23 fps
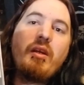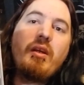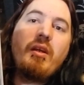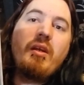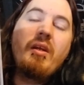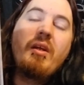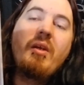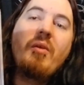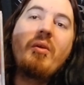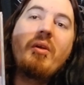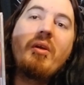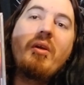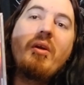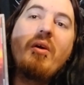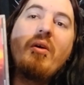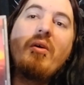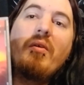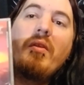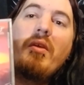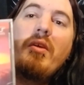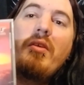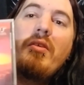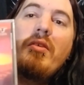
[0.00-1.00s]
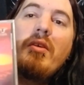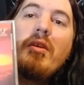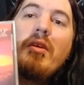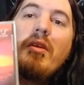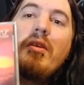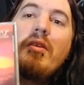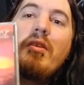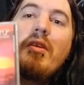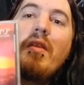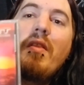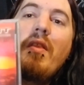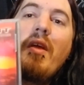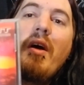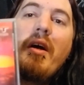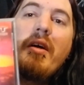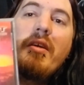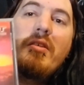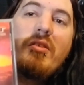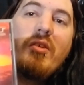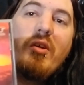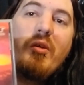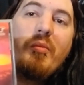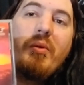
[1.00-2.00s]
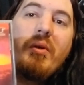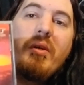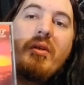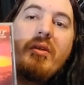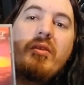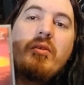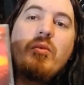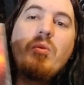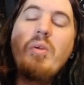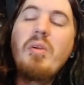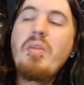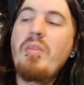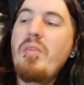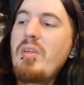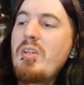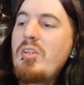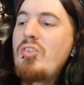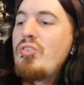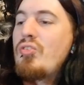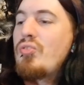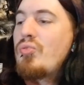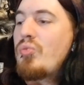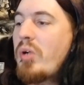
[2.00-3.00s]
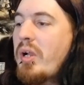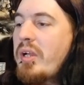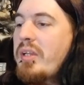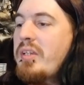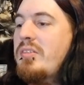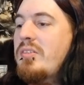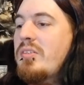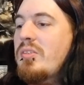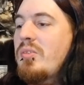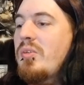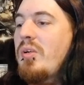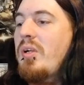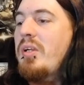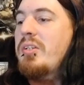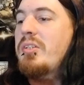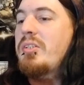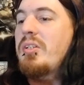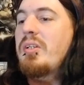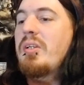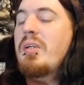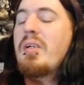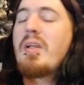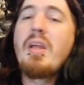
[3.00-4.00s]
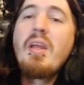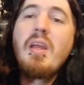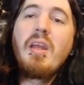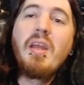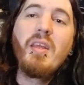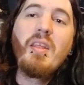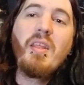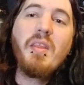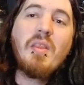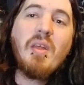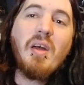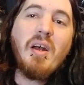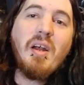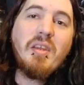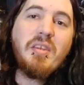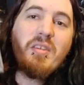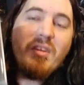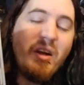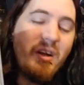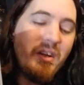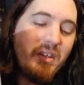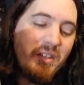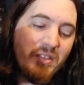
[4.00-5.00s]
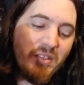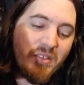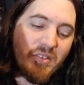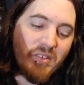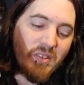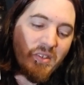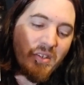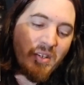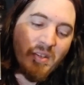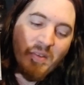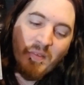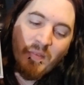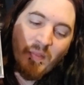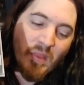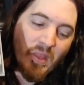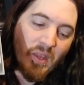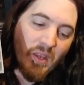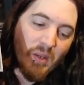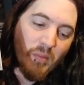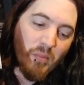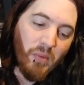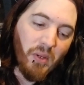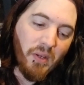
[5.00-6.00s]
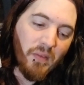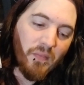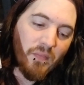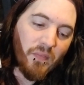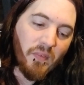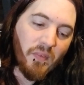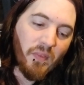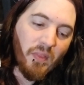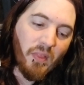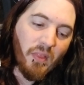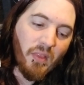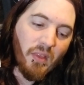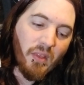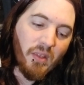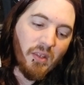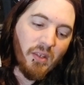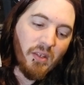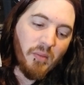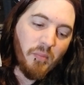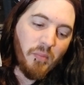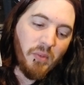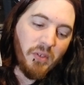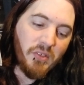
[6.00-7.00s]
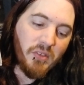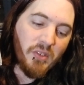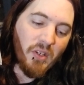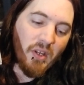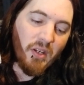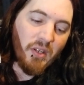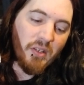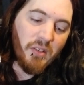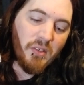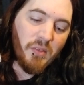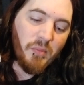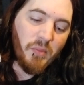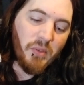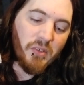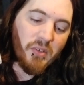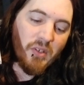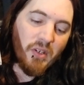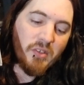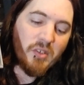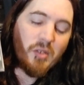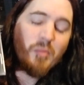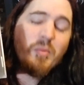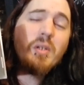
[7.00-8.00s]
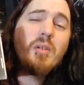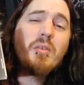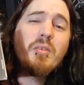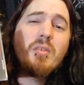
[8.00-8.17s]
here we go. This is Thy Serpent with Christ Crusher. I just, man, besides coming out in